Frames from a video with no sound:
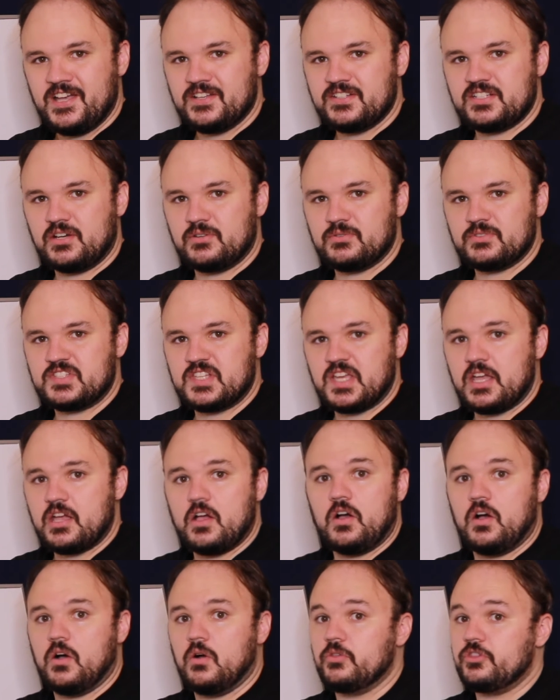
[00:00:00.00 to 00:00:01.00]
Don't say,
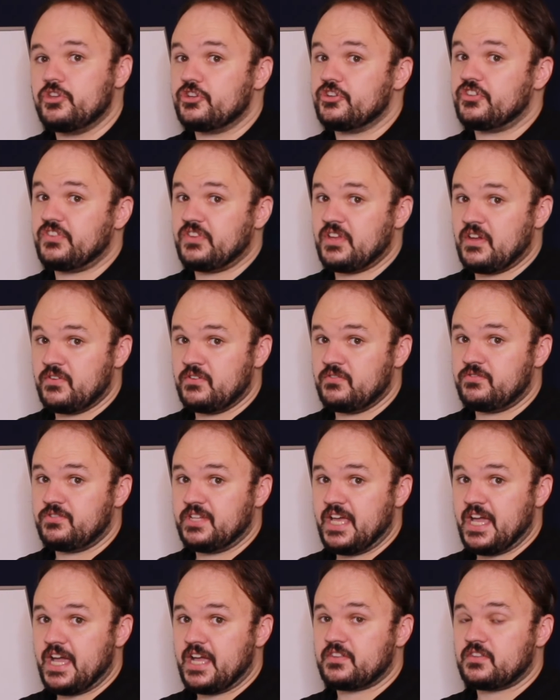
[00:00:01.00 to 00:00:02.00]
oh, there's 7
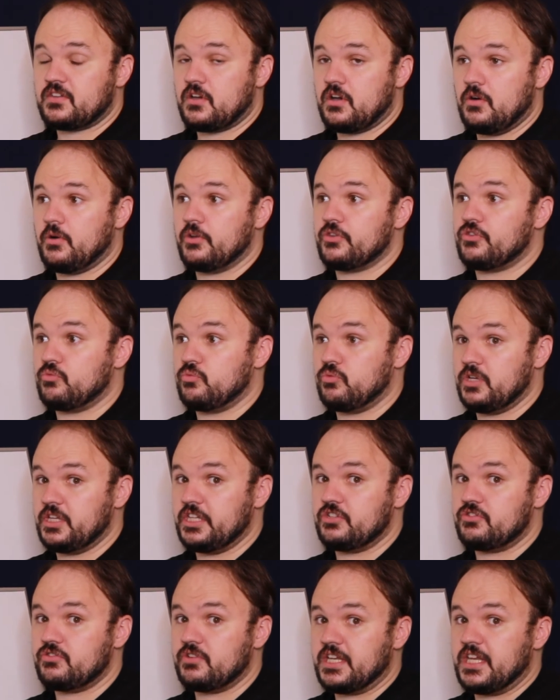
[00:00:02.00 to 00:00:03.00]
flats. Oh, it's
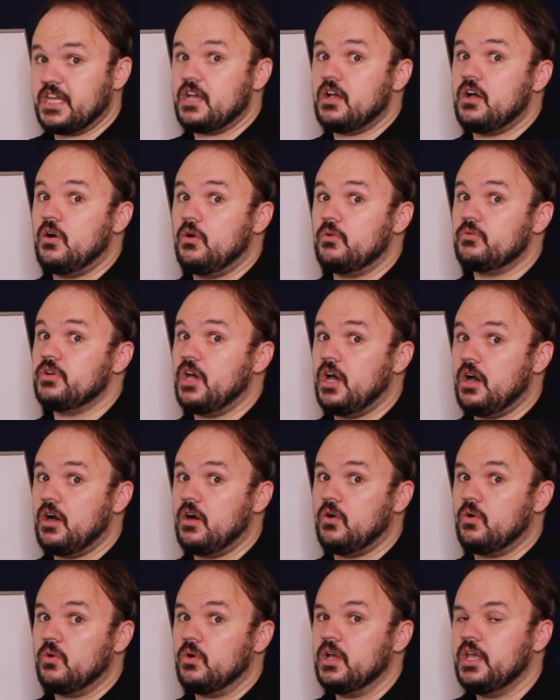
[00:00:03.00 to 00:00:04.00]
really tricky. Oh
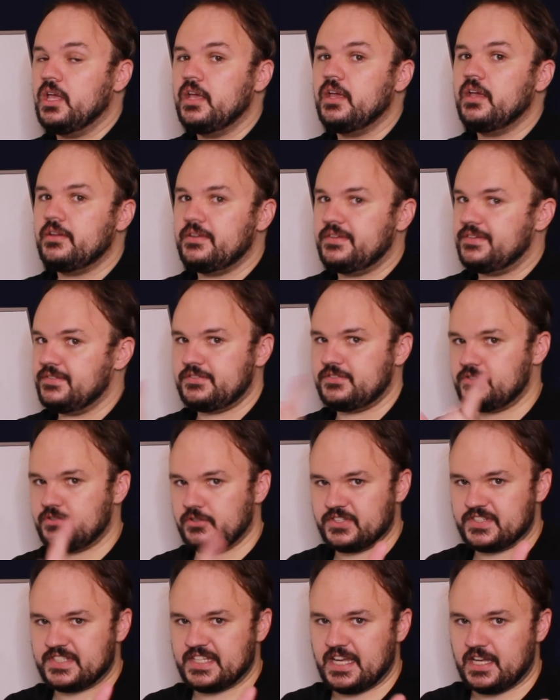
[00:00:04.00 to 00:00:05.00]
no.
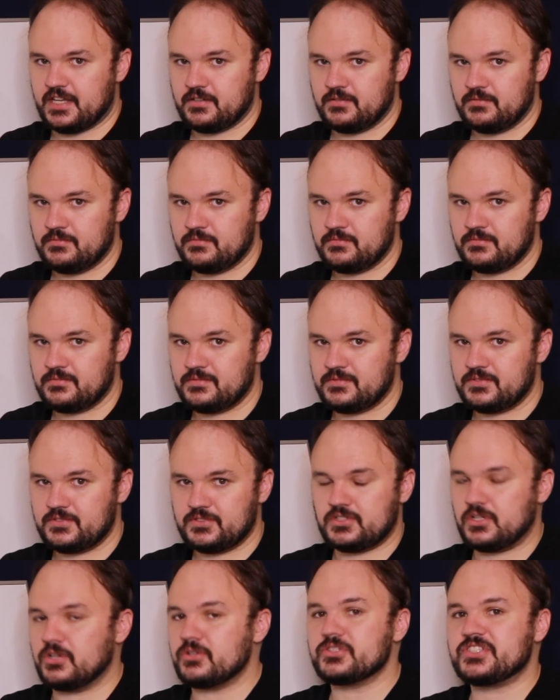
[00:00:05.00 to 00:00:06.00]
Don't say it.
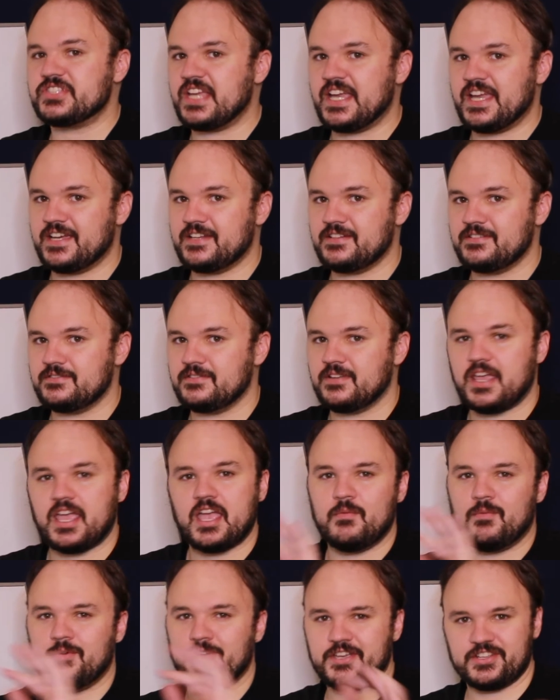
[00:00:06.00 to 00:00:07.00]
Don't say it.
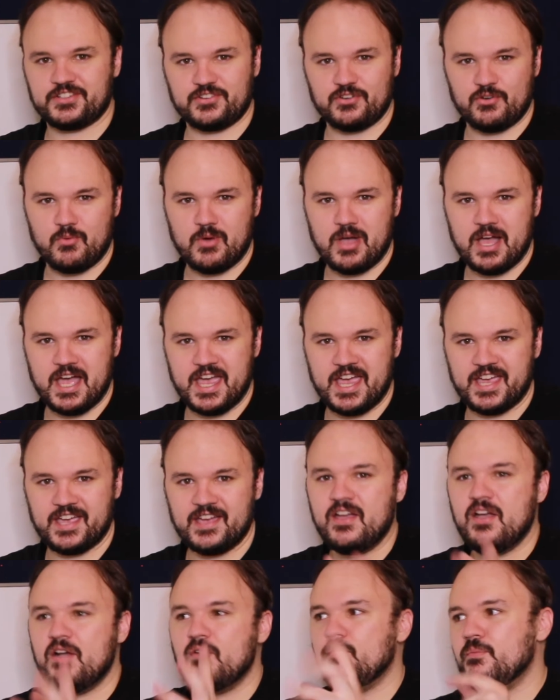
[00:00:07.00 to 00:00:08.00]
And we'll get to why
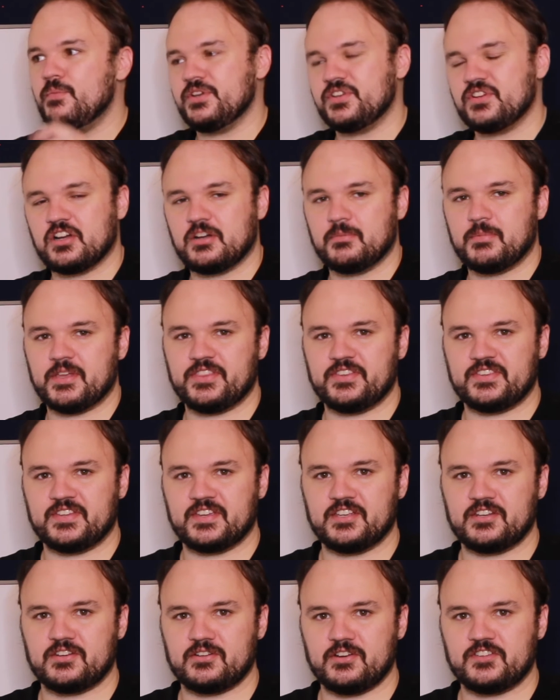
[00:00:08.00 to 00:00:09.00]
when we talk about the
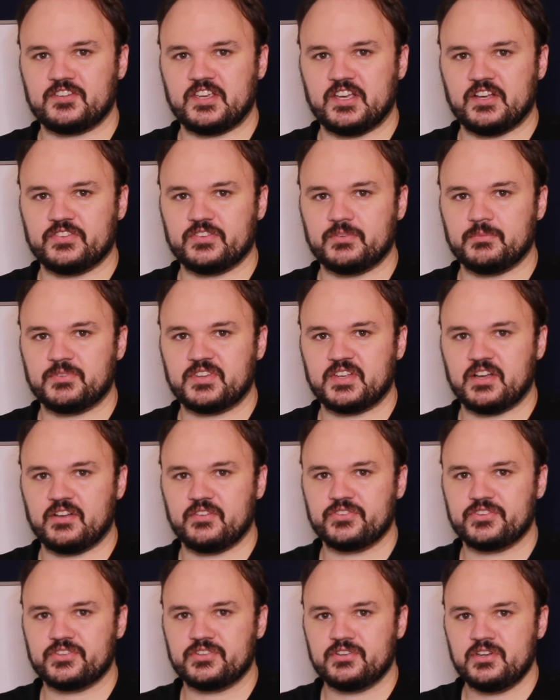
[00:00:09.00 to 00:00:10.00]
secondary scales
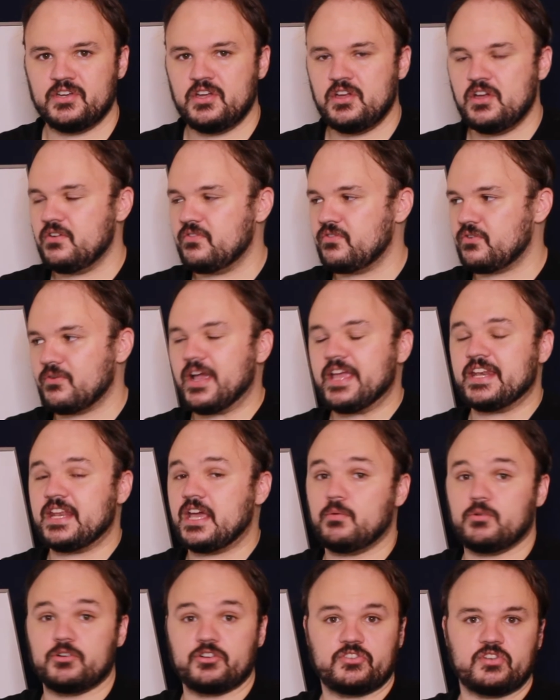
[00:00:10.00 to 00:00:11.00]
themselves. For right
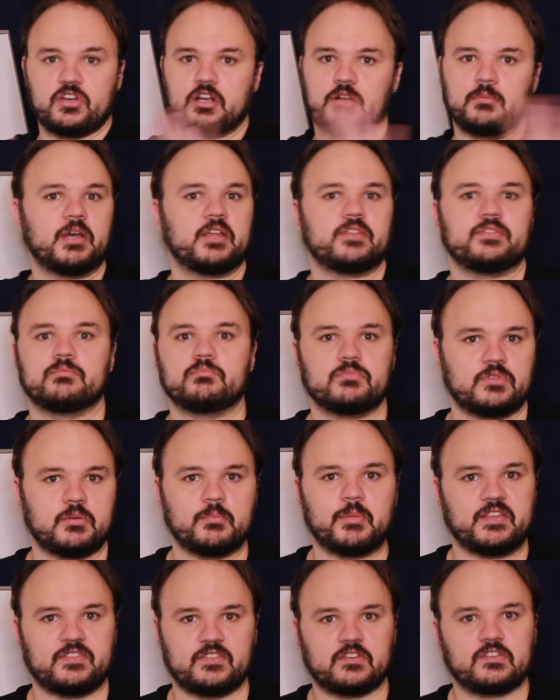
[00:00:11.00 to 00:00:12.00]
now, we're just talking about the
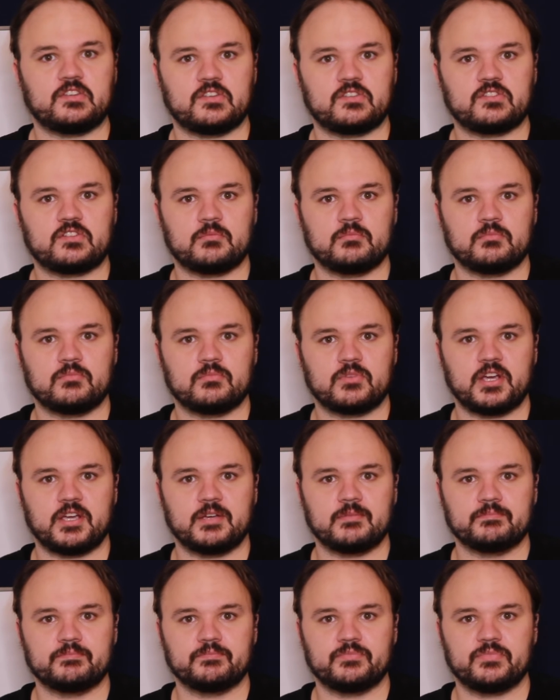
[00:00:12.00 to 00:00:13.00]
basic system,
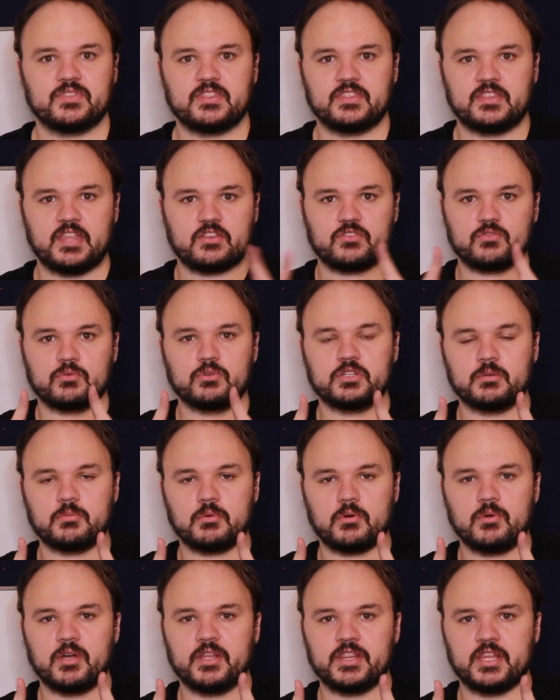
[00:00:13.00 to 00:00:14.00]
right? That's rule
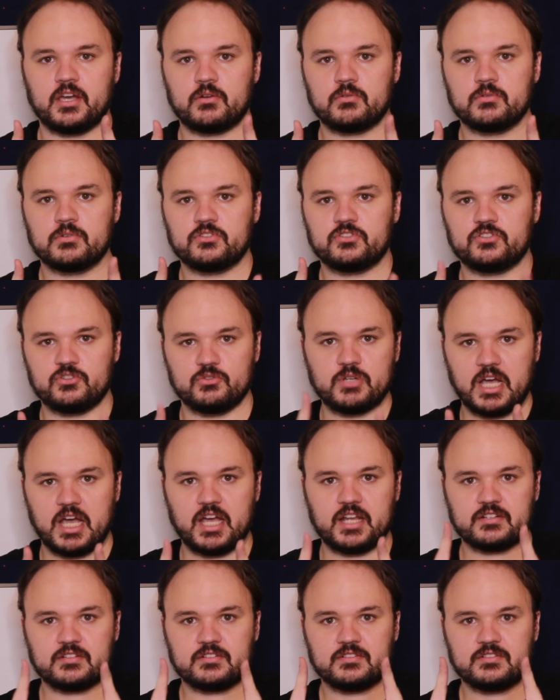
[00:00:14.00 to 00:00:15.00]
number 1 though. Do
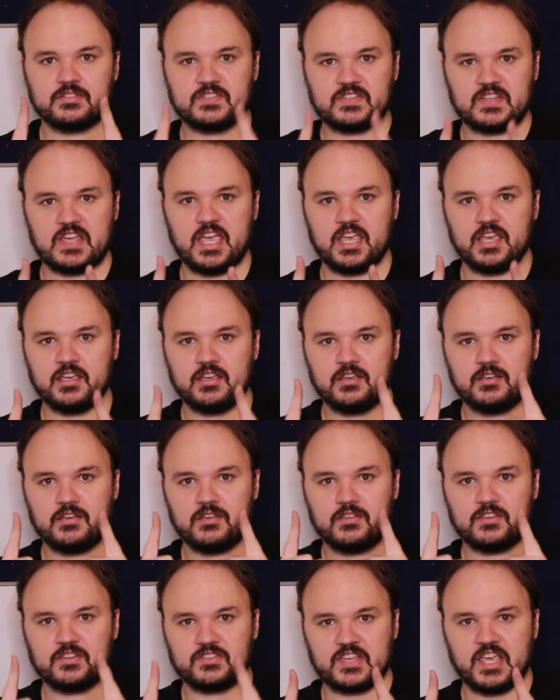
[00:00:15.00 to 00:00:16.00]
not say
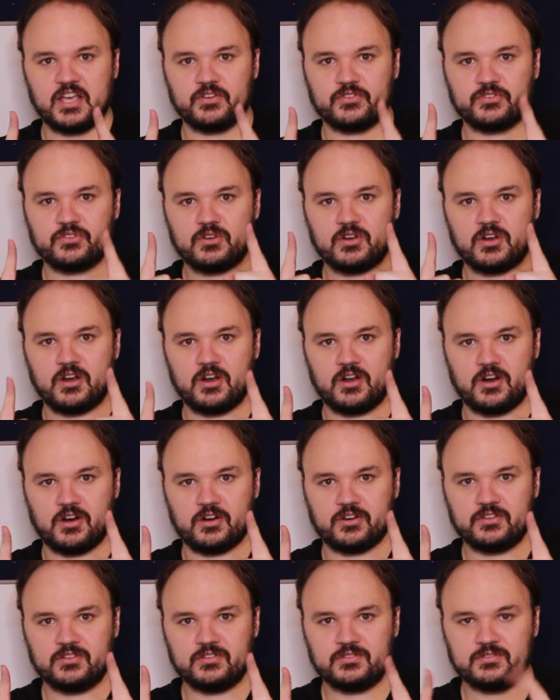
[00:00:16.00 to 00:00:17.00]
the scales are
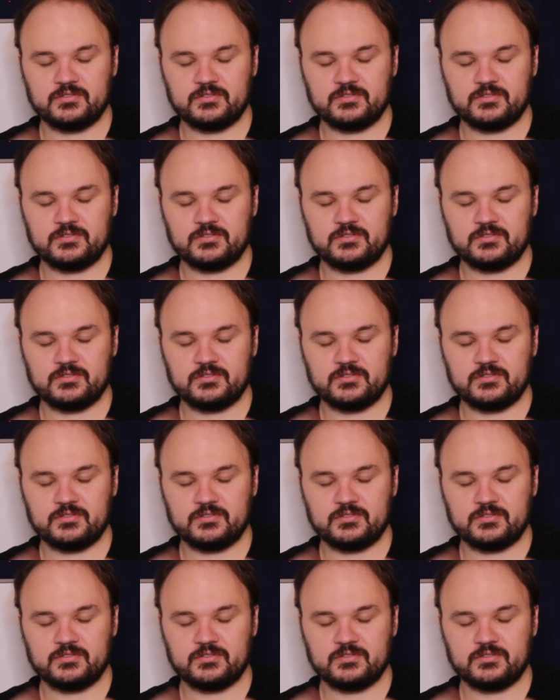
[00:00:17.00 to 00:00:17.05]
hard.